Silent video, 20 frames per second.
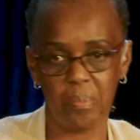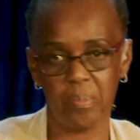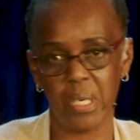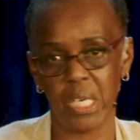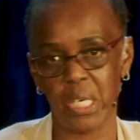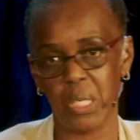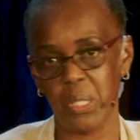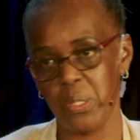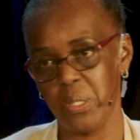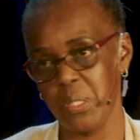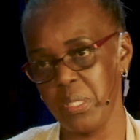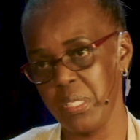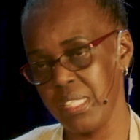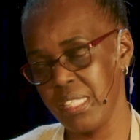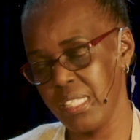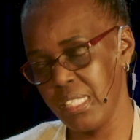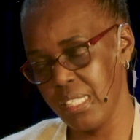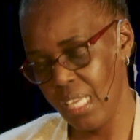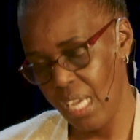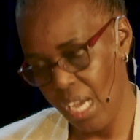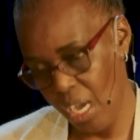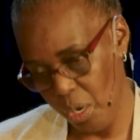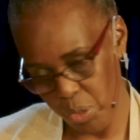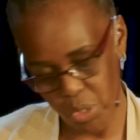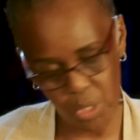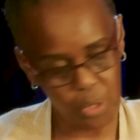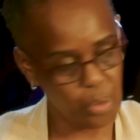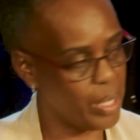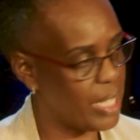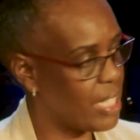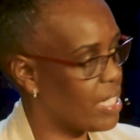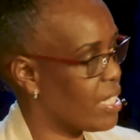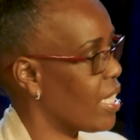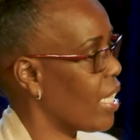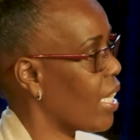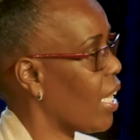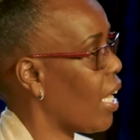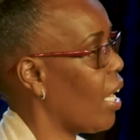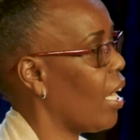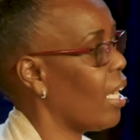because out went
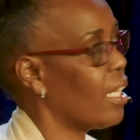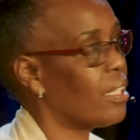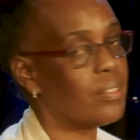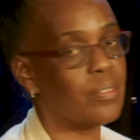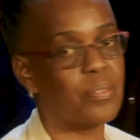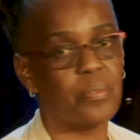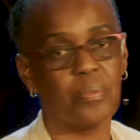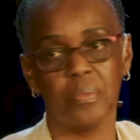the car,